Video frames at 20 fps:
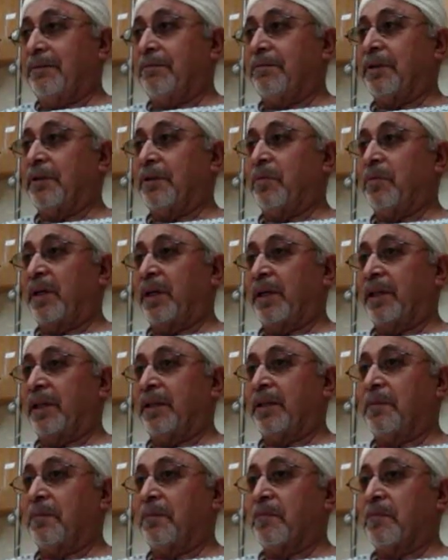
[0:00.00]
with my
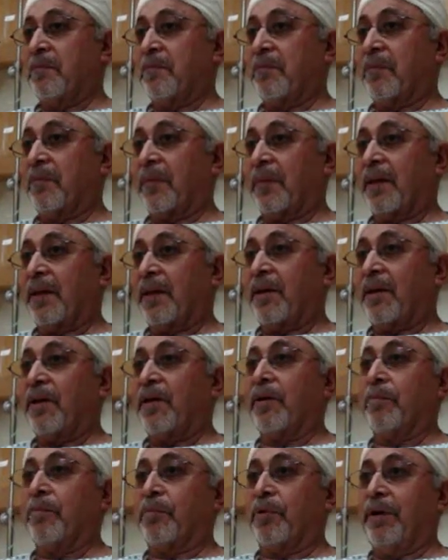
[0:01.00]

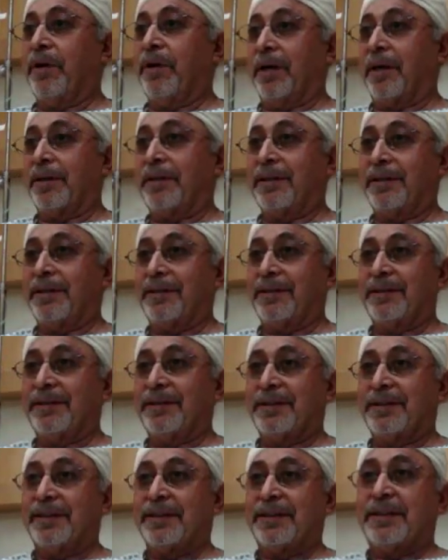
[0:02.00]
computer
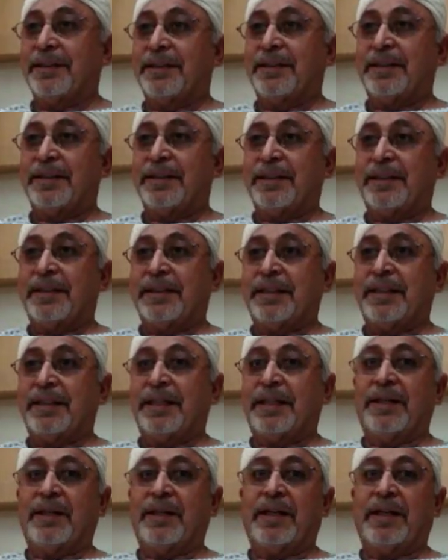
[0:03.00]

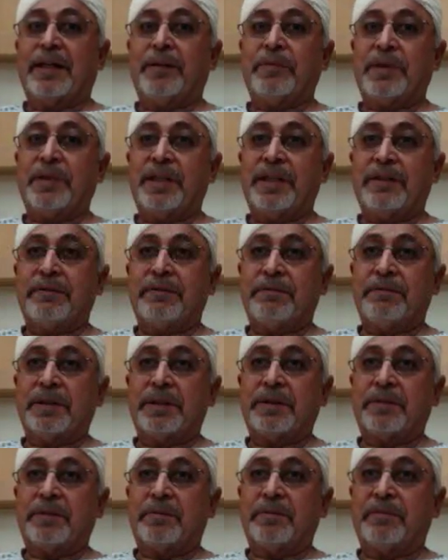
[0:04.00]
and I'm here
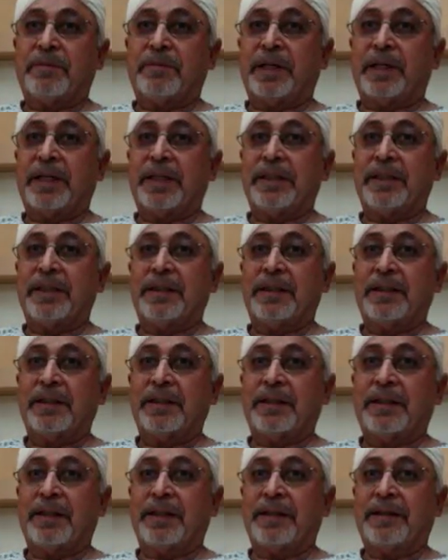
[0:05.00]
with my
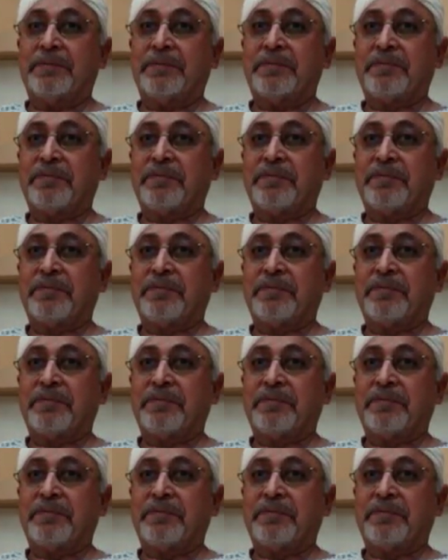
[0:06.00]
uh,